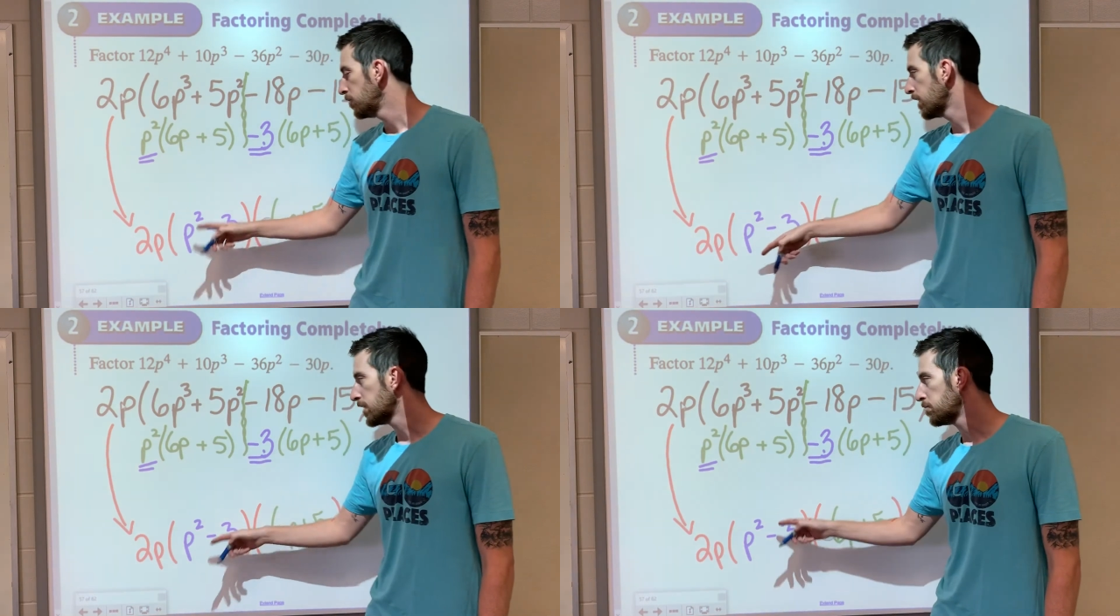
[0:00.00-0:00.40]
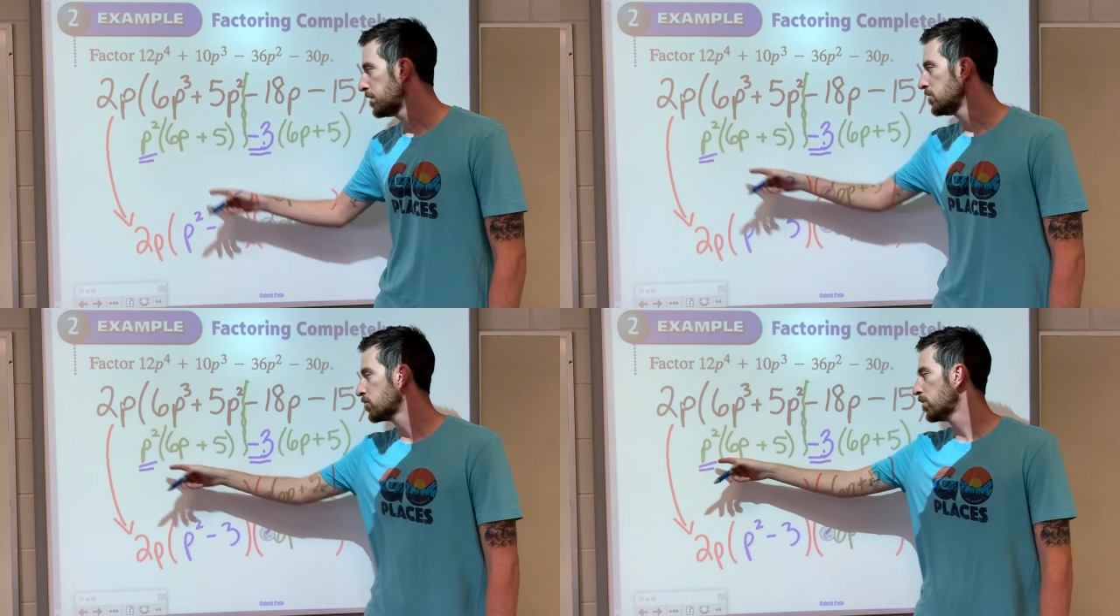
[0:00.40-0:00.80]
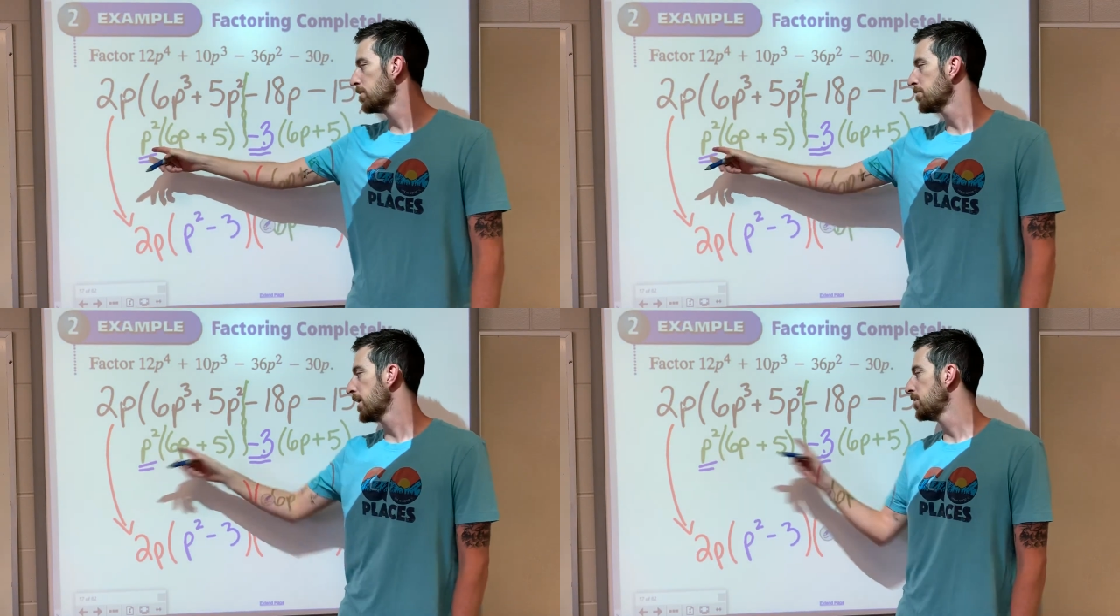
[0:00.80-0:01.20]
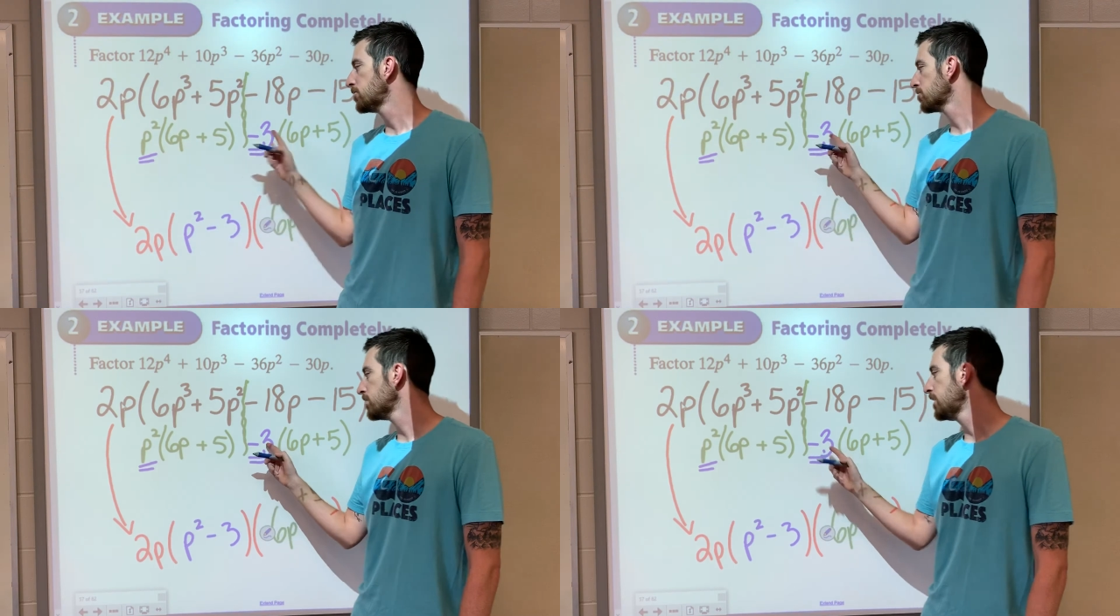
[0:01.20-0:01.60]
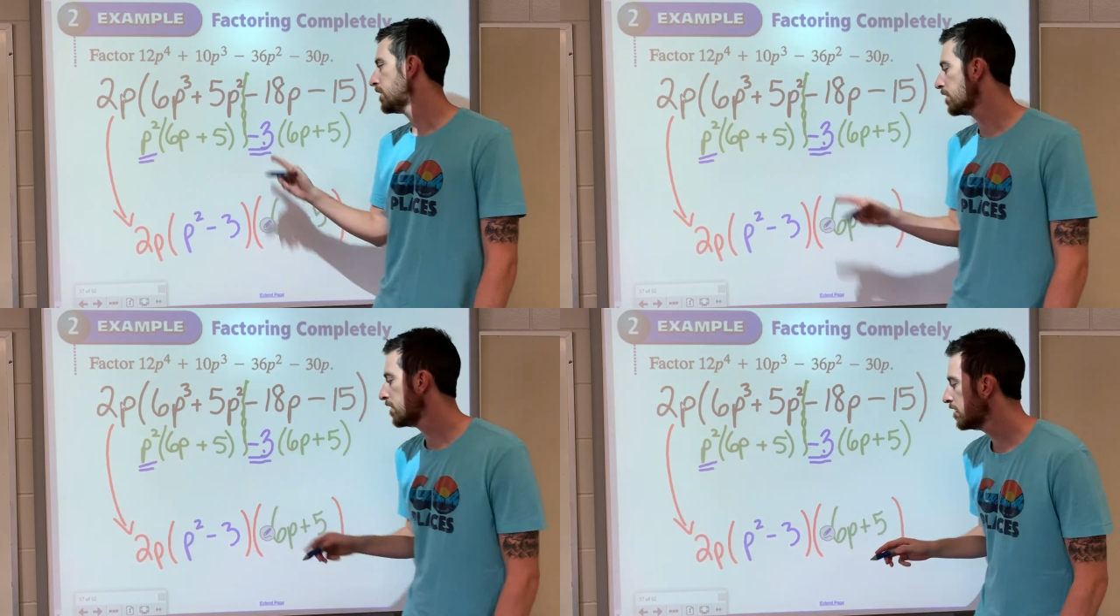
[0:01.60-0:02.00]
We got the p squared minus 3
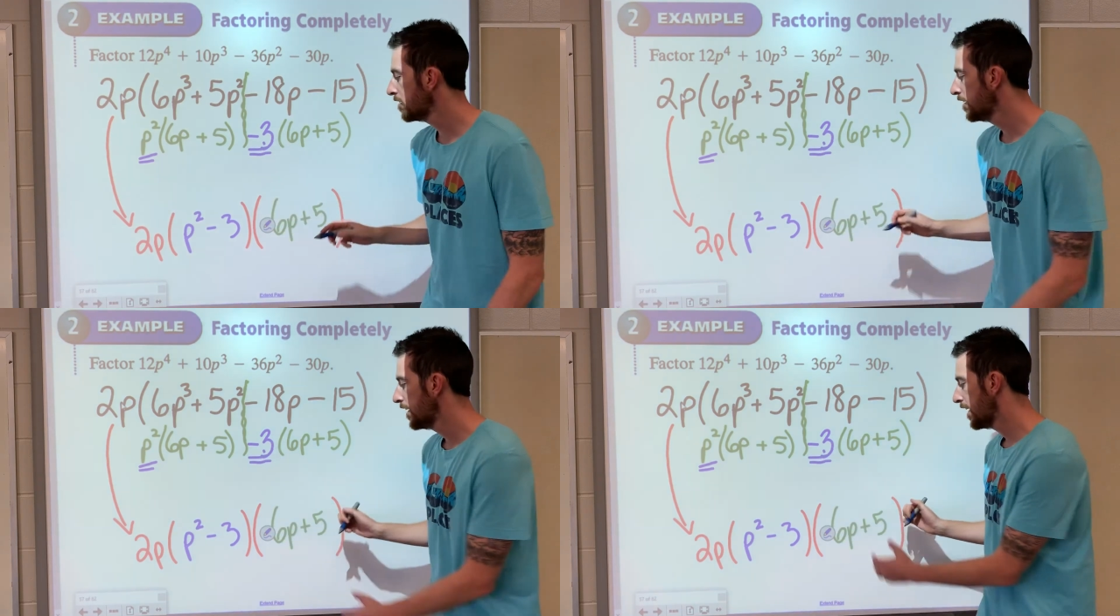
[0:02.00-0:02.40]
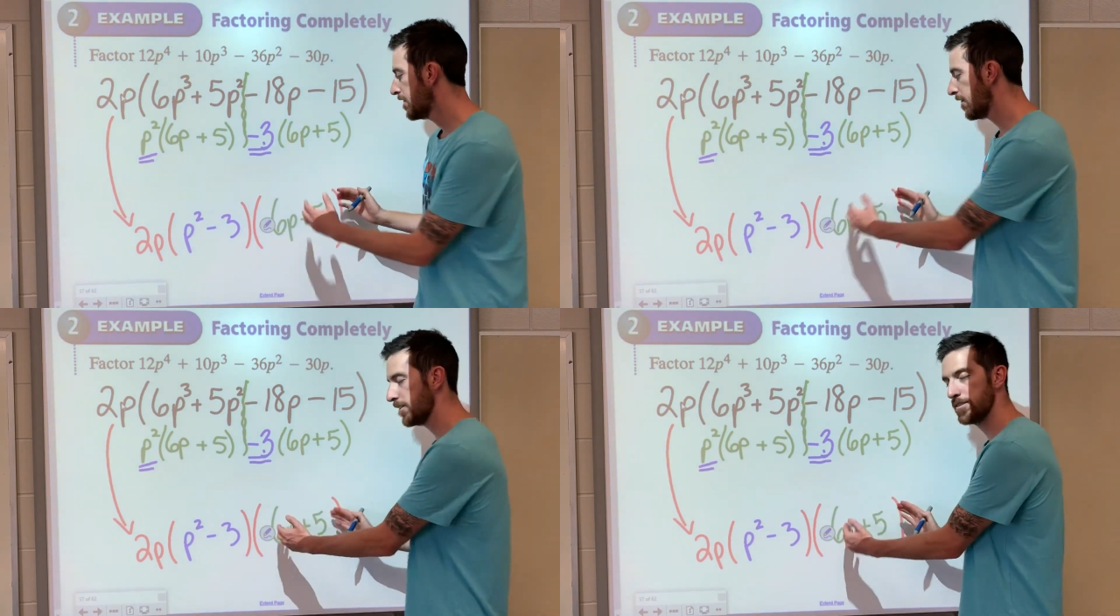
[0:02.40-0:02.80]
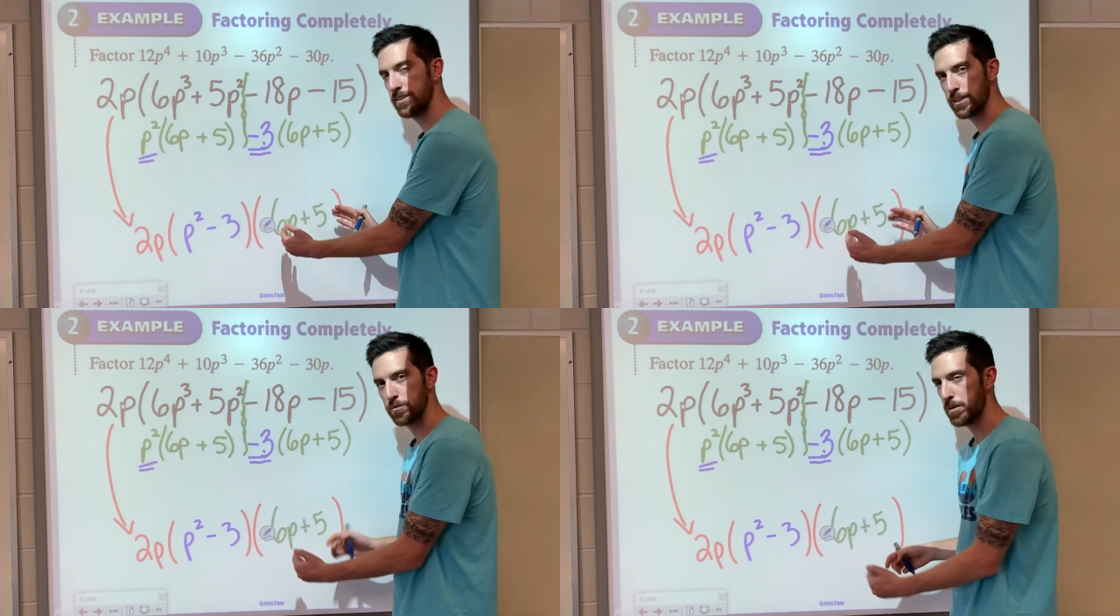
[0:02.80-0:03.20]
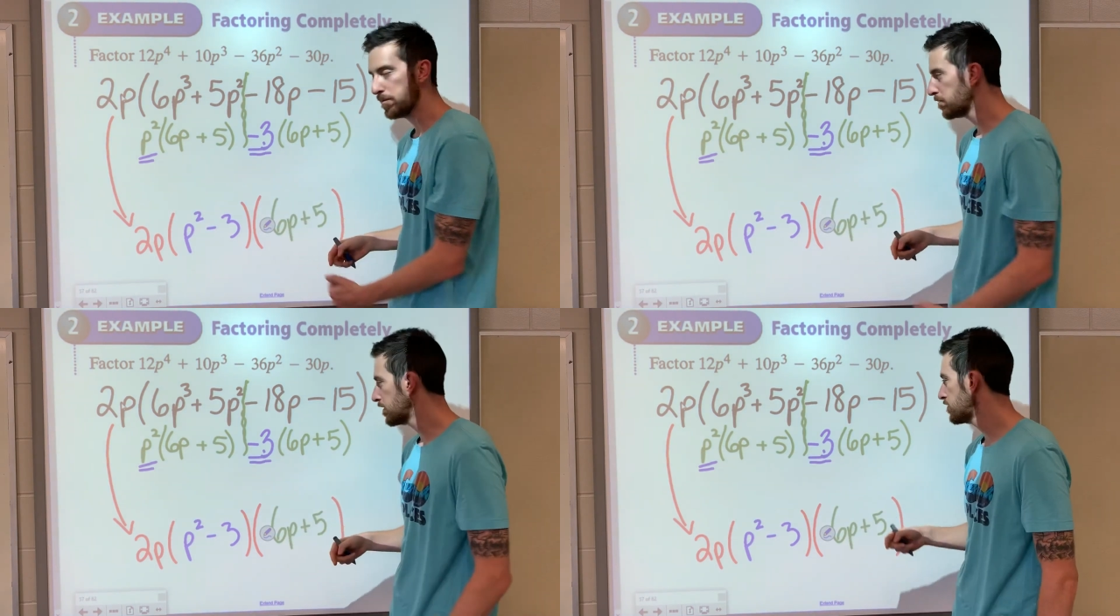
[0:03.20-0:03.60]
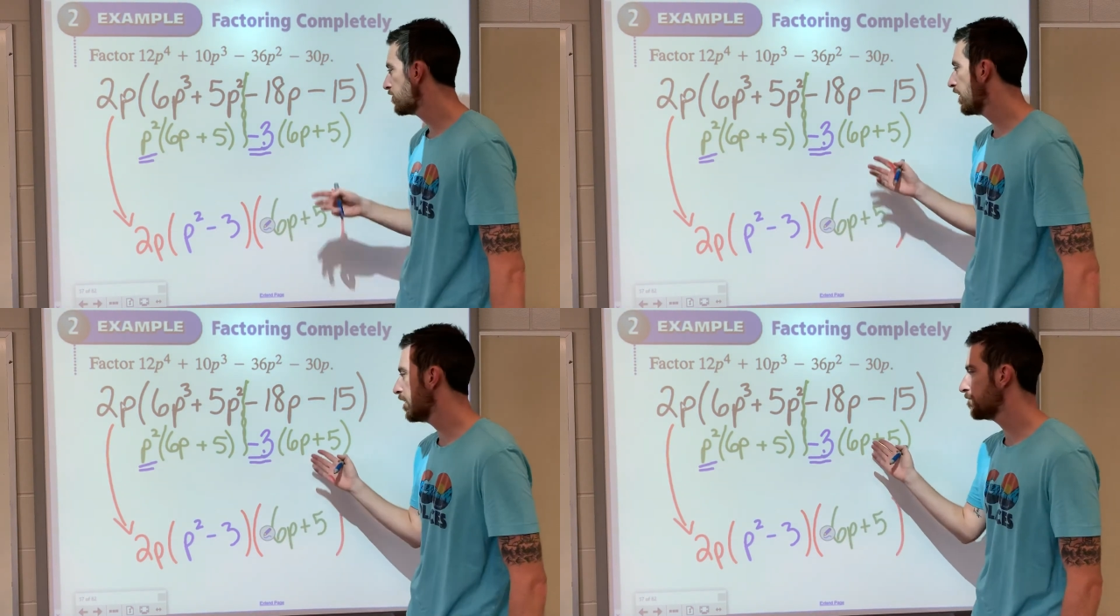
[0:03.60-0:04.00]
here. And then the 6p plus
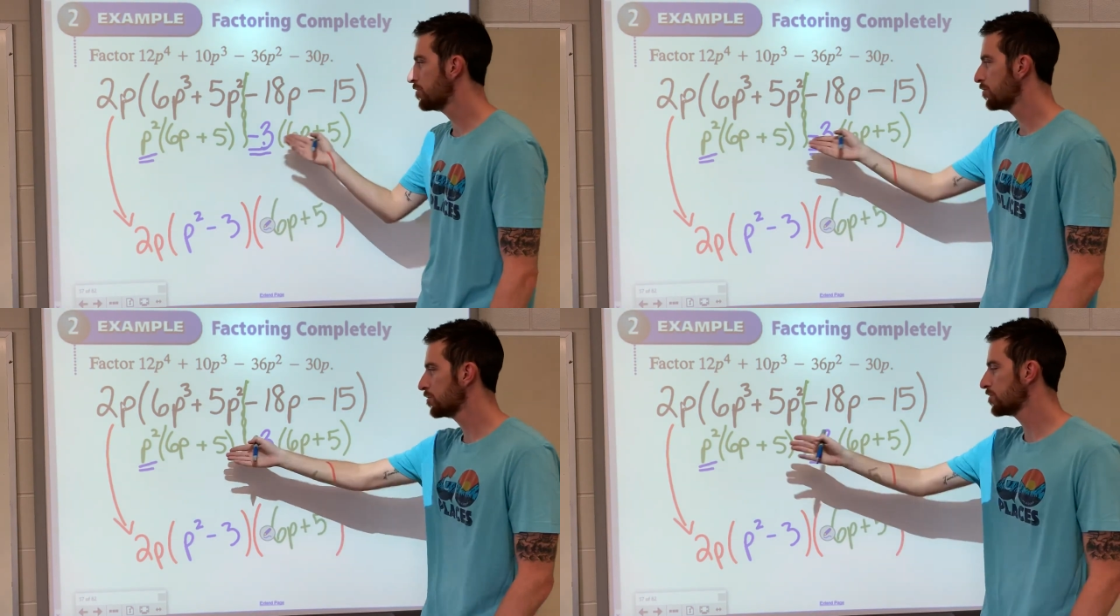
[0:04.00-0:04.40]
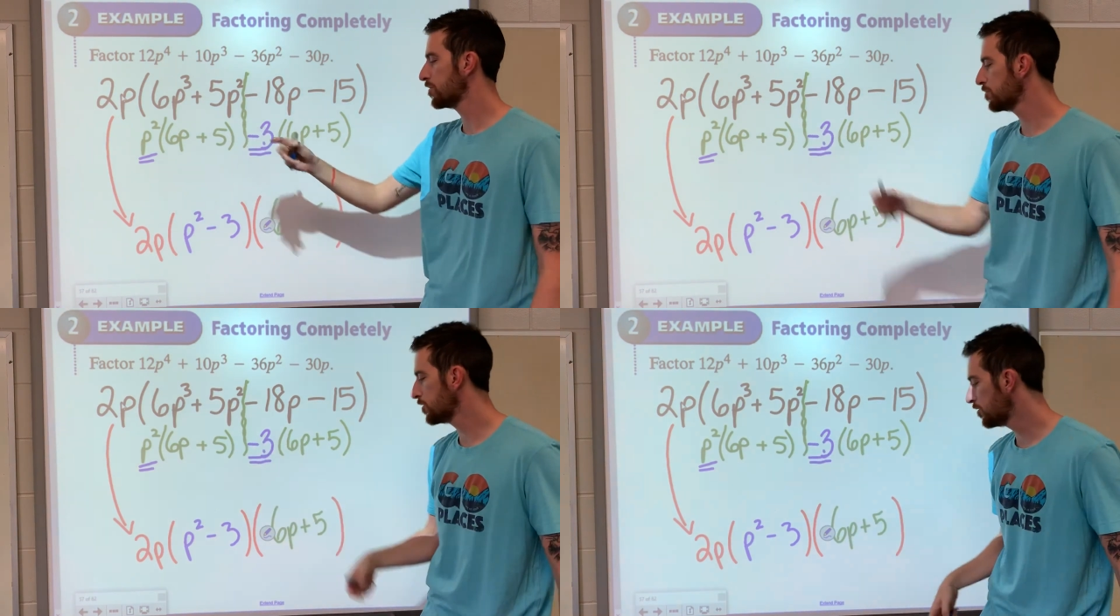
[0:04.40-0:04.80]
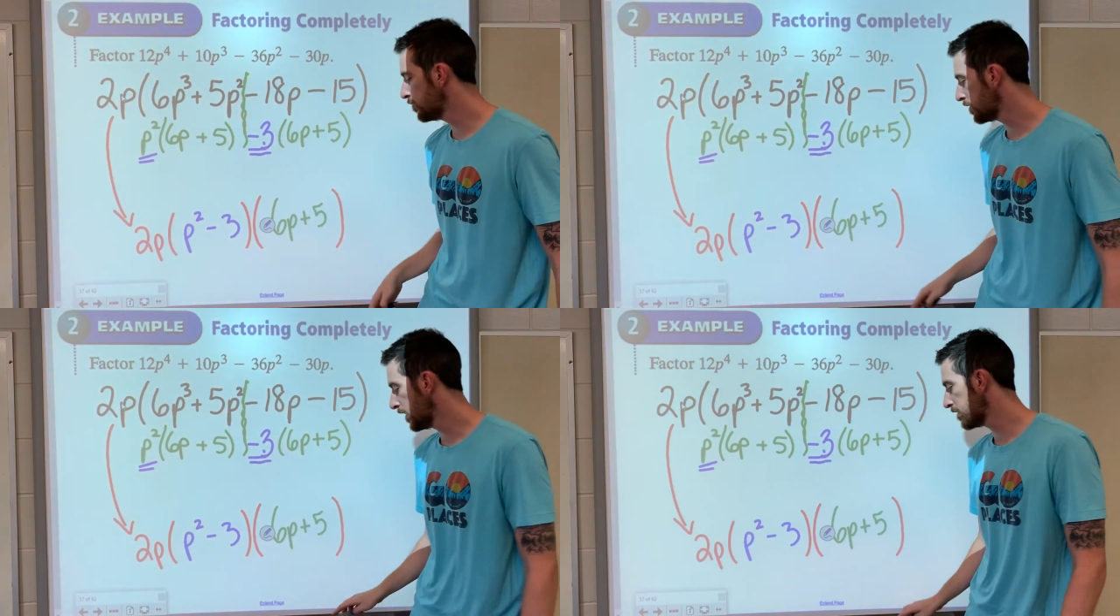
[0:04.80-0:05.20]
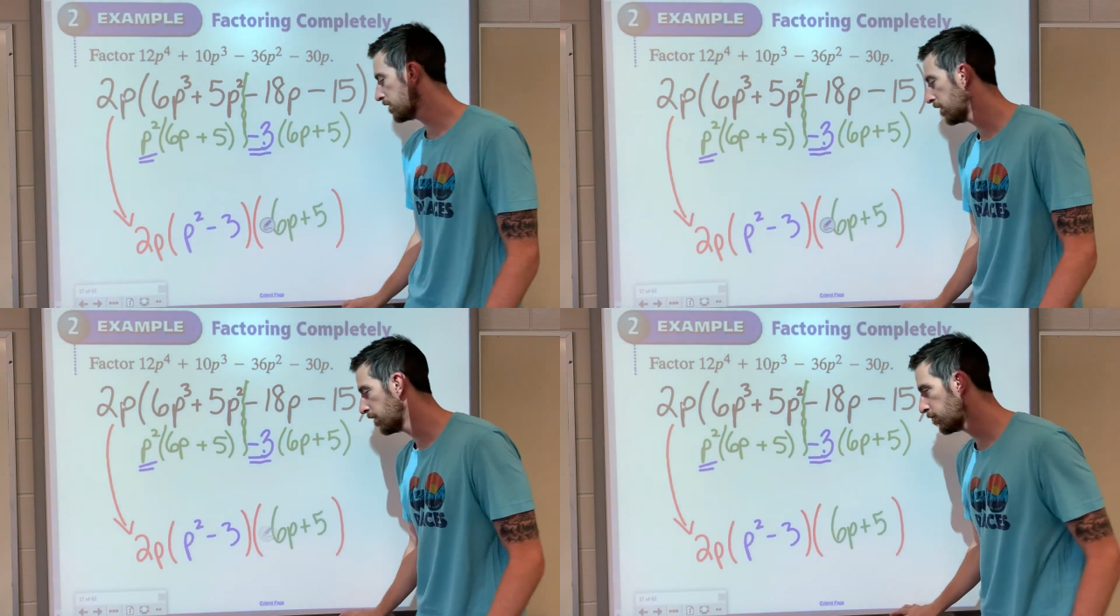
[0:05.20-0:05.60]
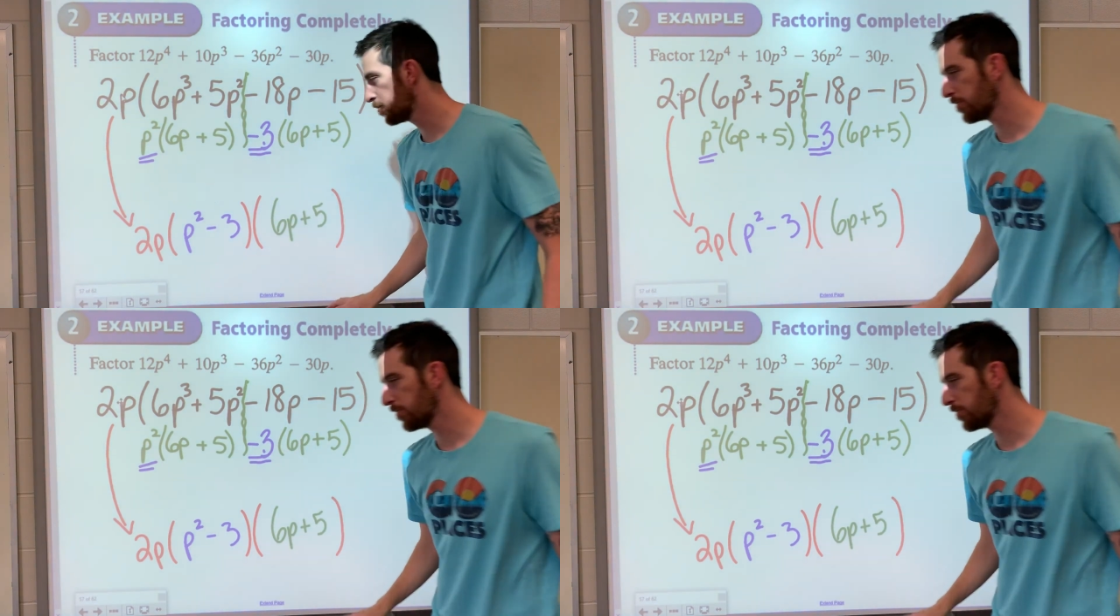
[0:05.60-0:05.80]
5 was from the two sets of